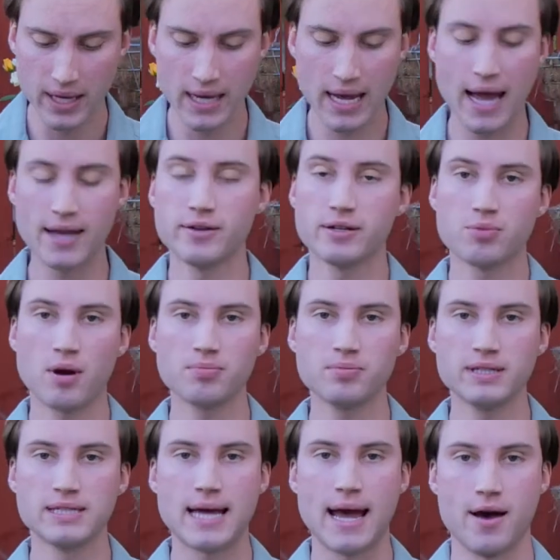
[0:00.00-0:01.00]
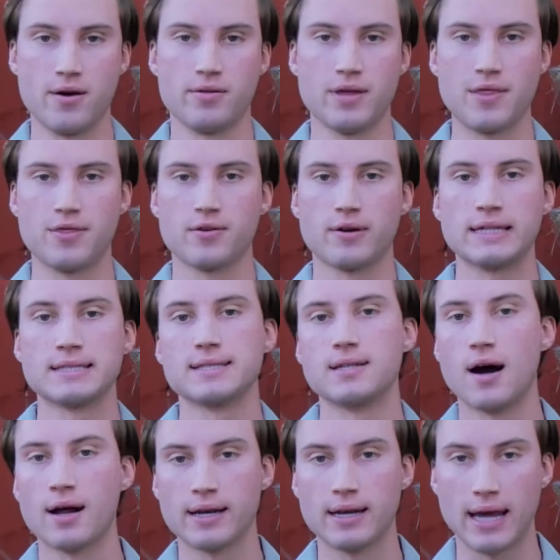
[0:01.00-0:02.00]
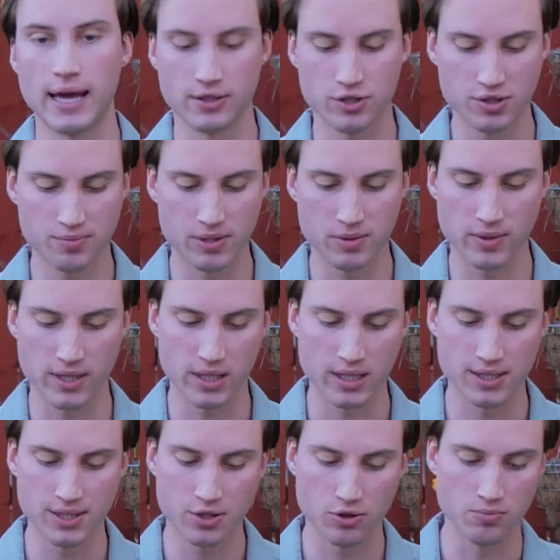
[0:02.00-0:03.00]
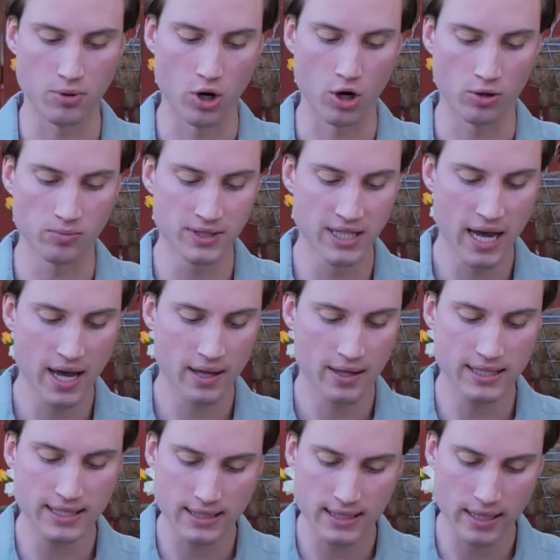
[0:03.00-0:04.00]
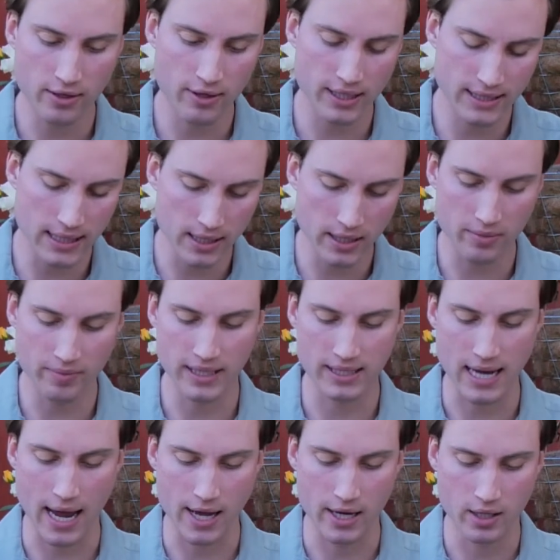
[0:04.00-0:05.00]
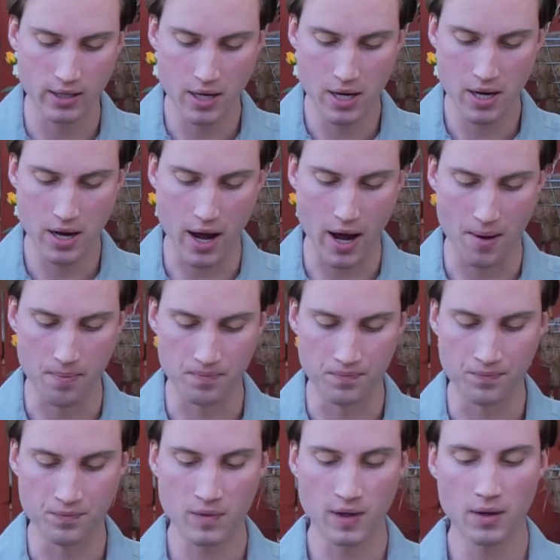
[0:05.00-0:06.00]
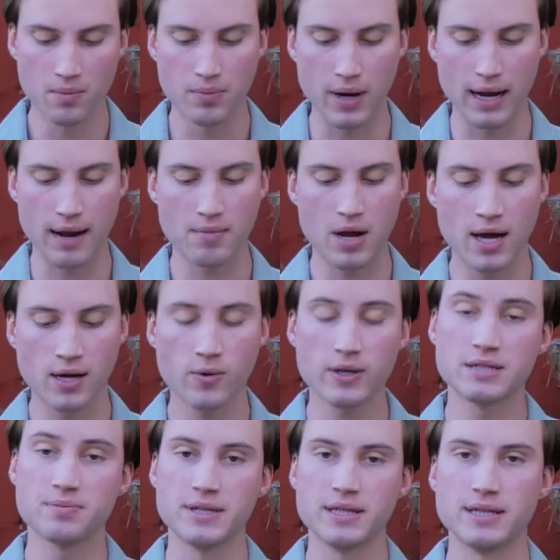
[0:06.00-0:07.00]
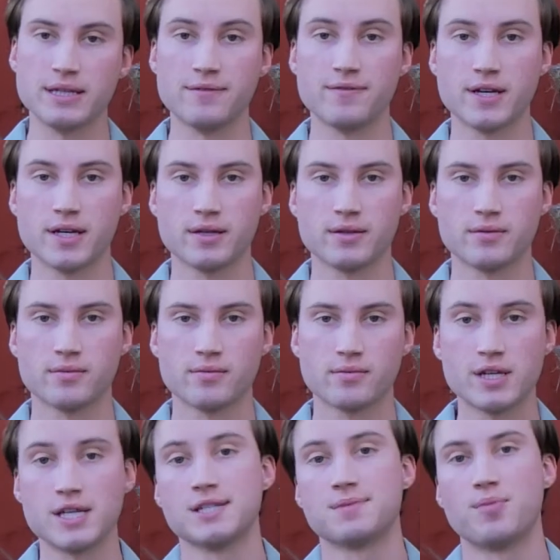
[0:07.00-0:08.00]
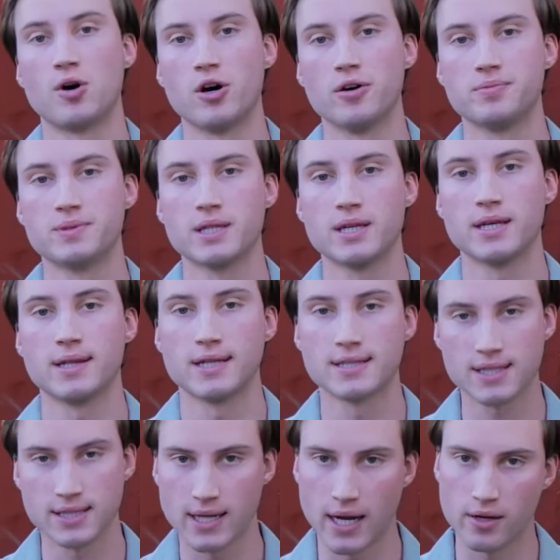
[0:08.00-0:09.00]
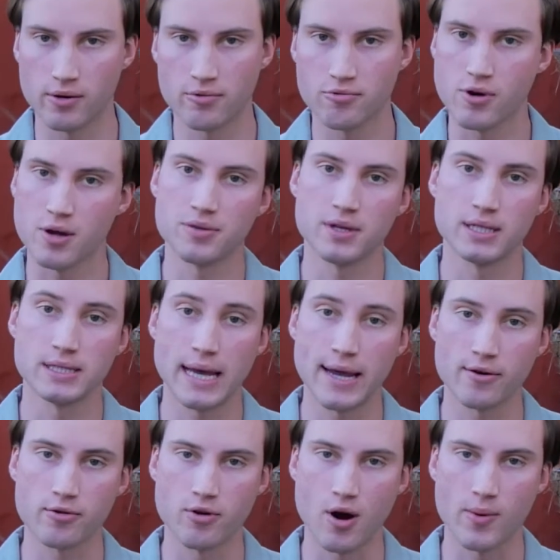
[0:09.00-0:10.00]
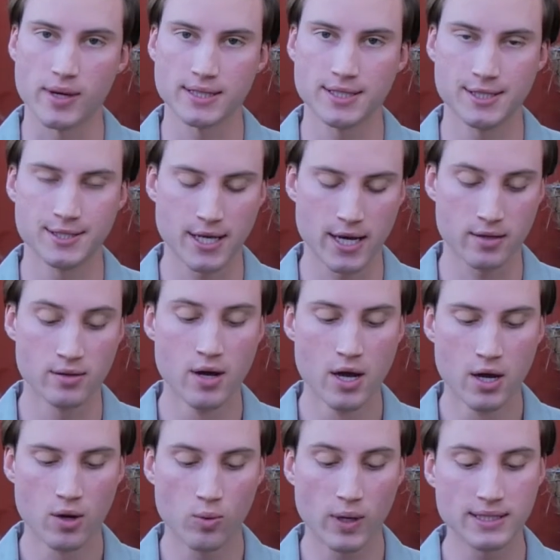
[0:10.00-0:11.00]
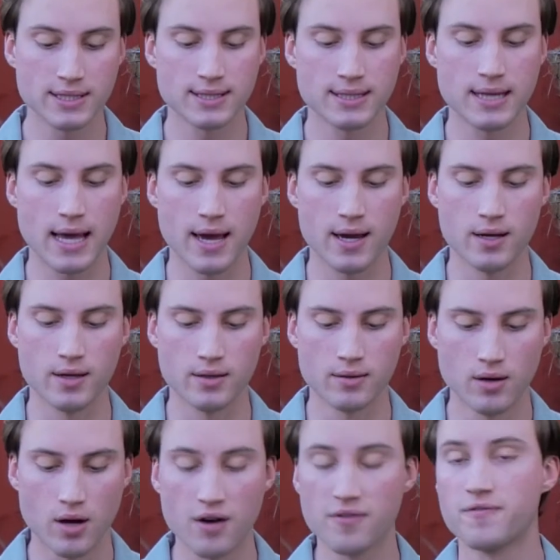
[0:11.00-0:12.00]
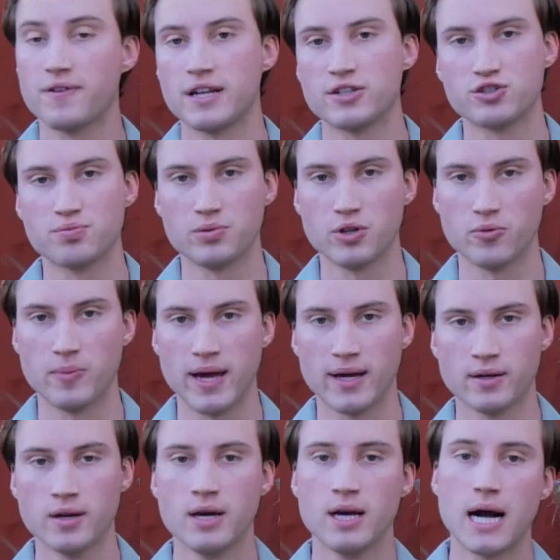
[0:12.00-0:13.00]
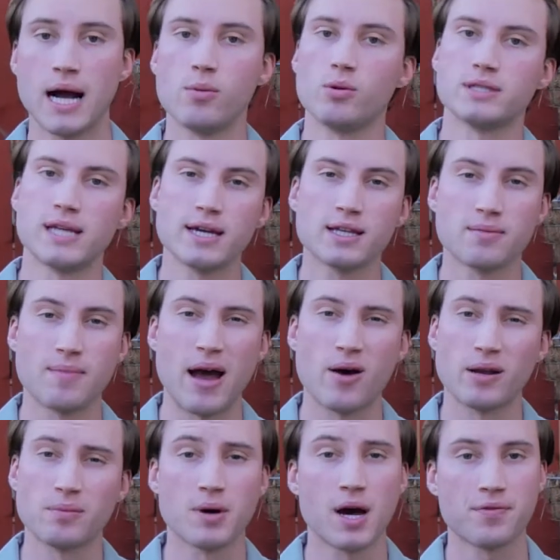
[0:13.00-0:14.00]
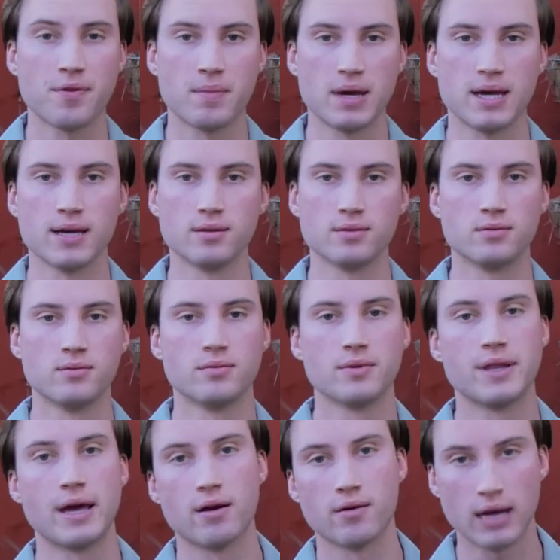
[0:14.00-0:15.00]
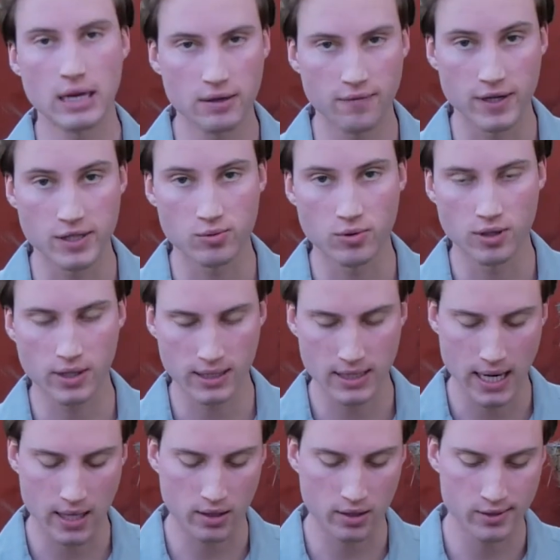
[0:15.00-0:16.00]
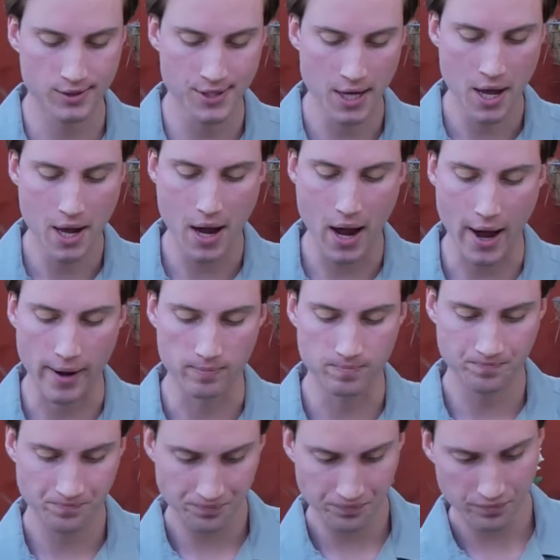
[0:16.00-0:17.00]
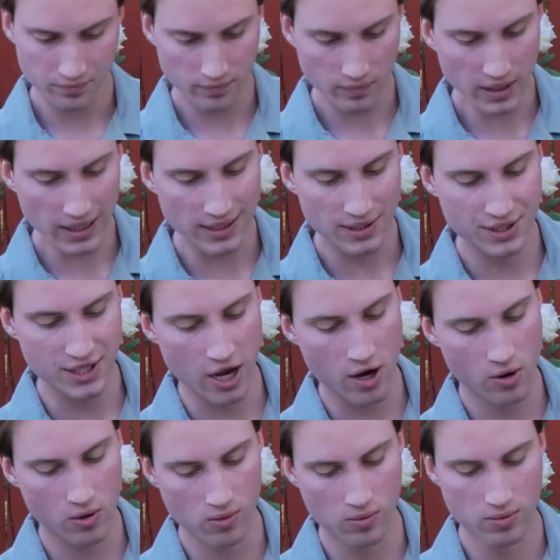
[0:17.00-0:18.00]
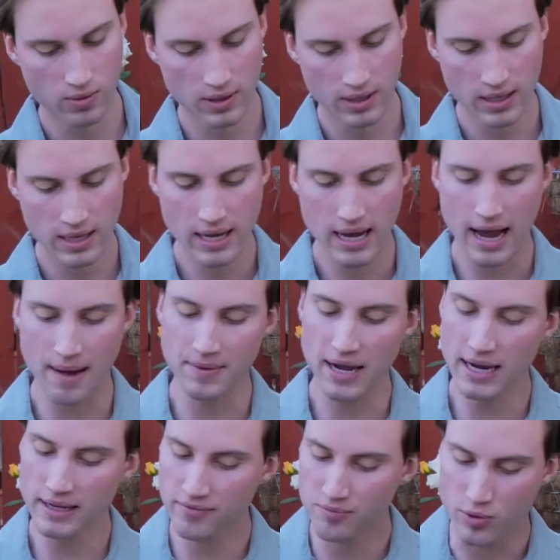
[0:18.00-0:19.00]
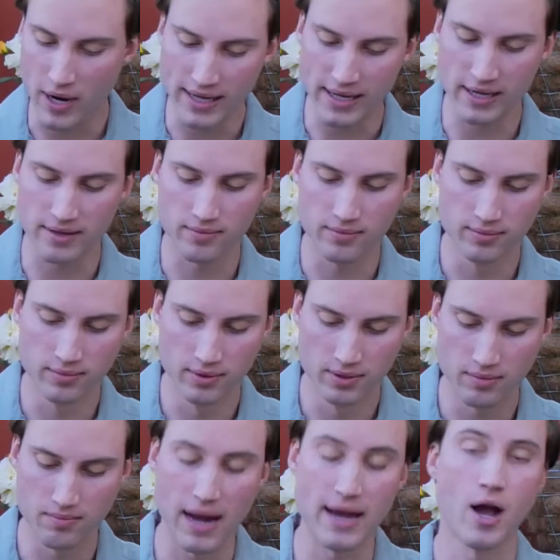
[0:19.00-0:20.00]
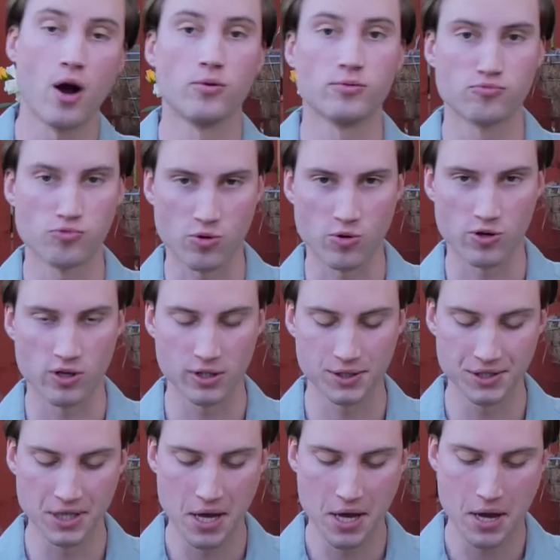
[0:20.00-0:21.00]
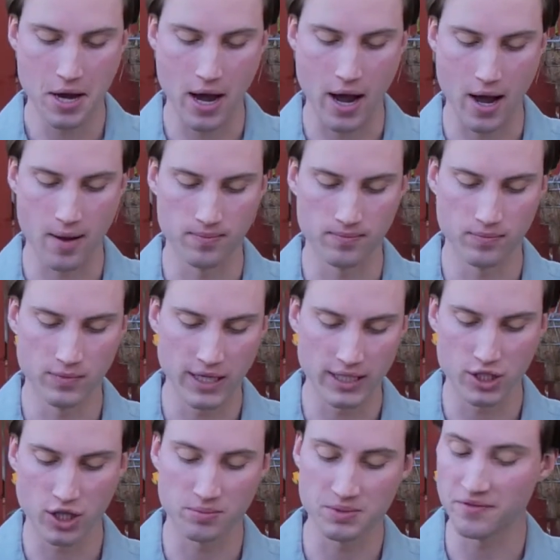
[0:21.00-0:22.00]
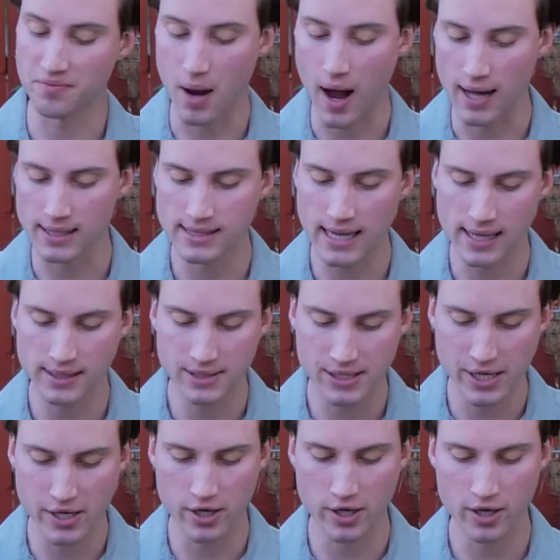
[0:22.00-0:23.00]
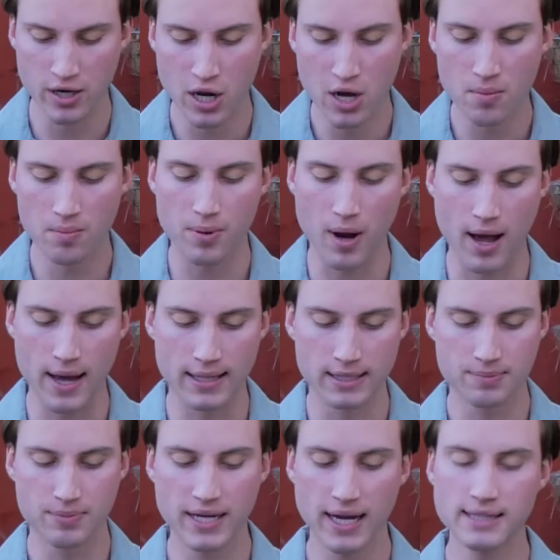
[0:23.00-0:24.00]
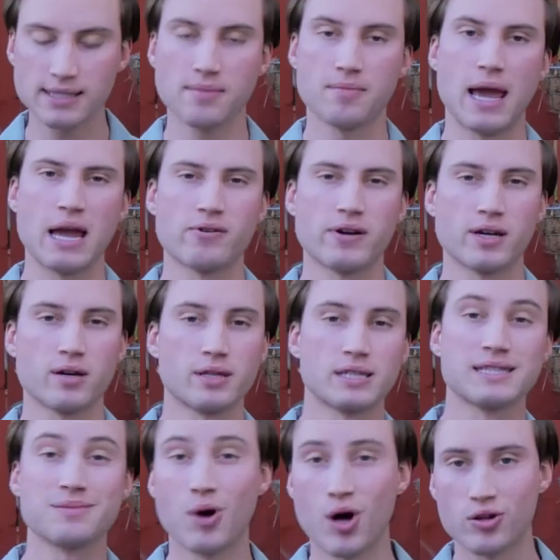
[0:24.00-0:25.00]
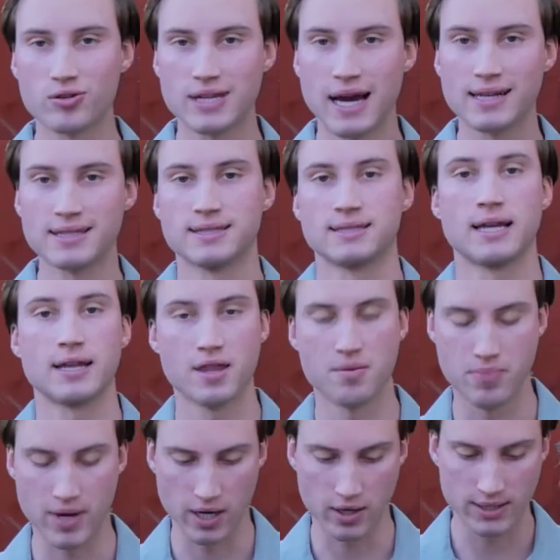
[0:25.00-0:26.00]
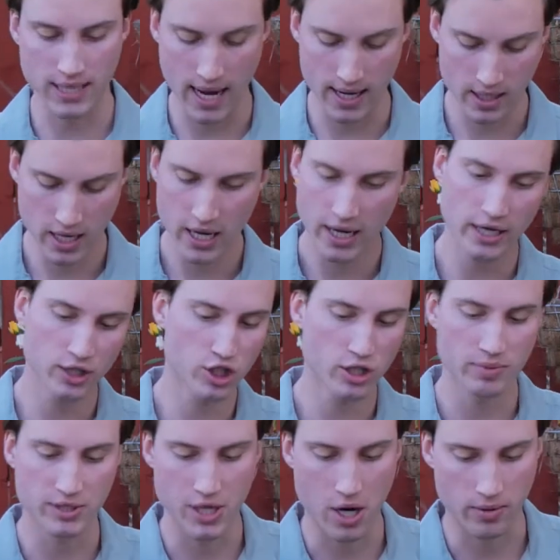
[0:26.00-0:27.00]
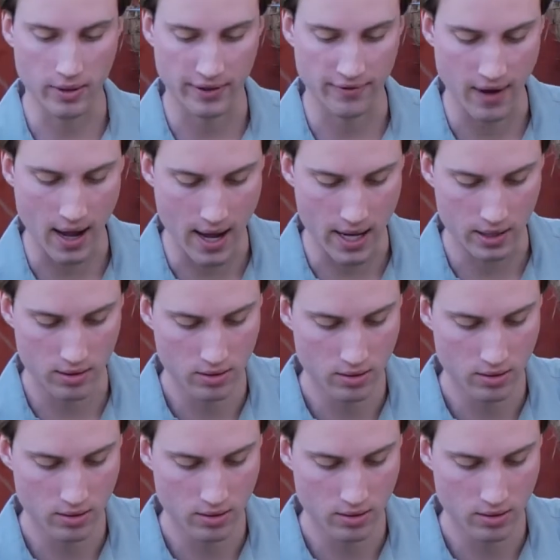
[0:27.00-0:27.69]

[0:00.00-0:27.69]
And you can probably tell that there is not an inch between these 2 bulbs. This container is a little bit tight, but I'm not going to be leaving these bulbs in this container throughout the entire growing season. Once they are finished blooming, I will take them out and pot them in their individual containers. So I'm kind of breaking my own rules in terms of pot size here, but because I'm erring on the smaller side instead of the bigger side, it should be totally fine.